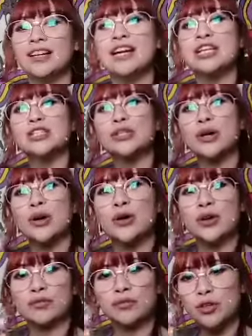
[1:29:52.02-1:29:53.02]
So
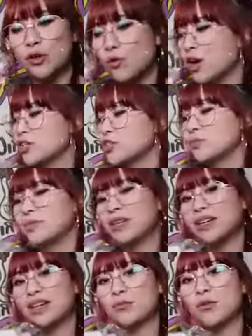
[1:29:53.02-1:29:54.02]
if you want to
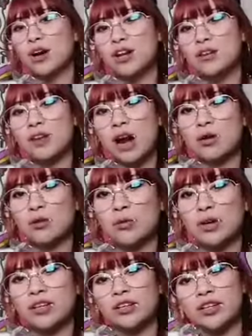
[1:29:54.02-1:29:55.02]
be one of our
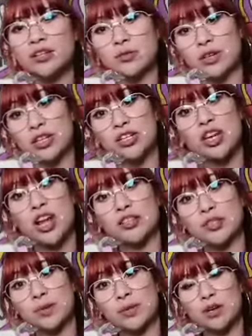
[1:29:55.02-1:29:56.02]
winners or a chance
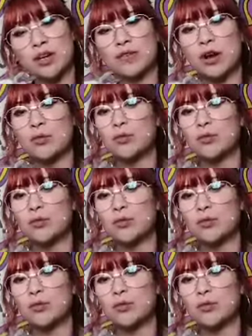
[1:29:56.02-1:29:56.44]
to be one of our